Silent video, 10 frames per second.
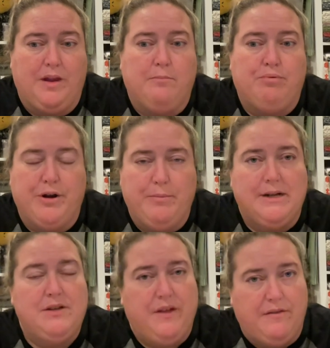pretty
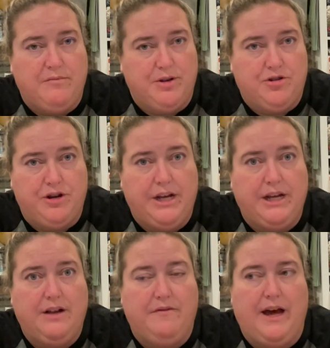much if they have a mystery kit
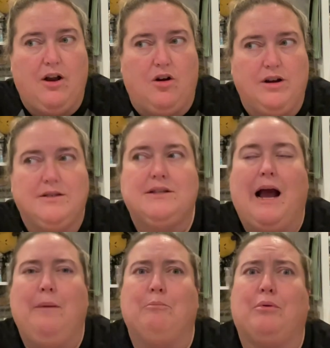of that artist,
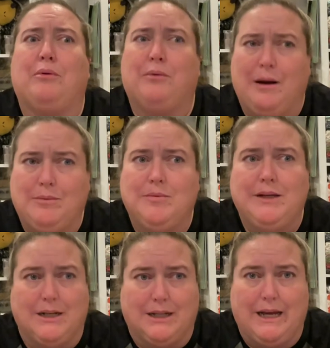I'm probably
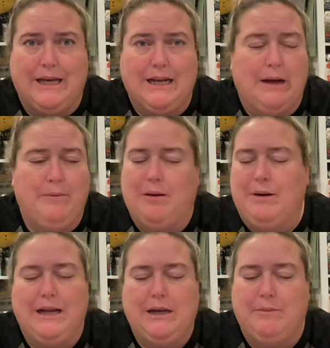going to like it. I'm not
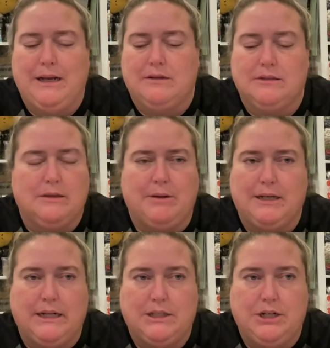buying anybody else's. I'm not
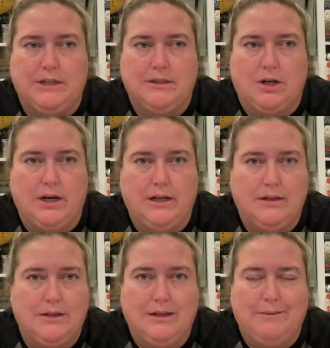taking a chance. Sorry.
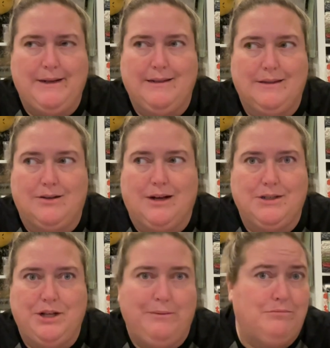I mean, they're not
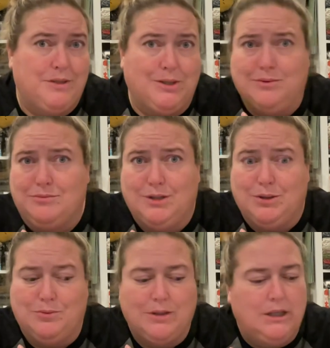cheap, so no.
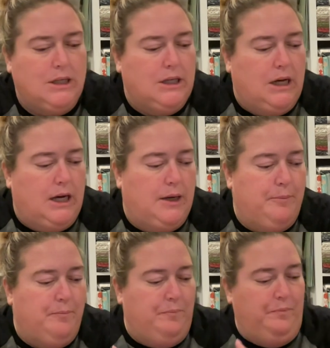
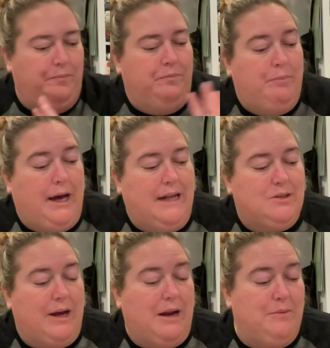But, so
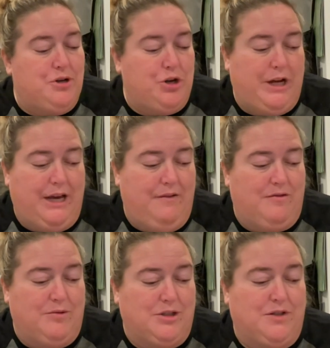I got a mystery kit from
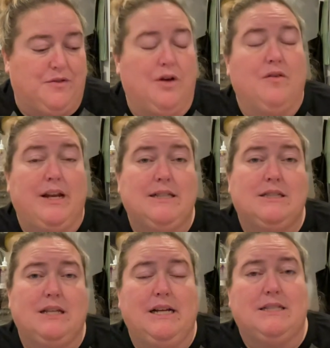Christopher Lovell, and
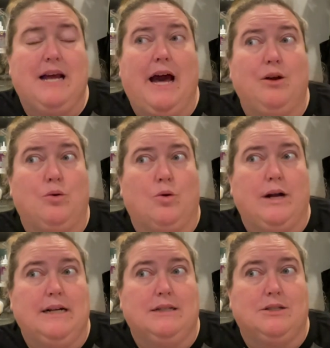its category
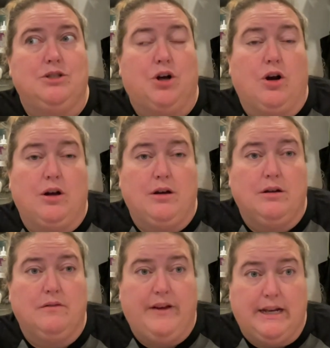is dark
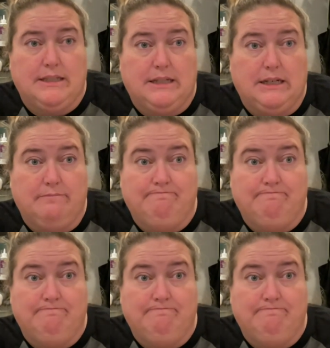fantasy.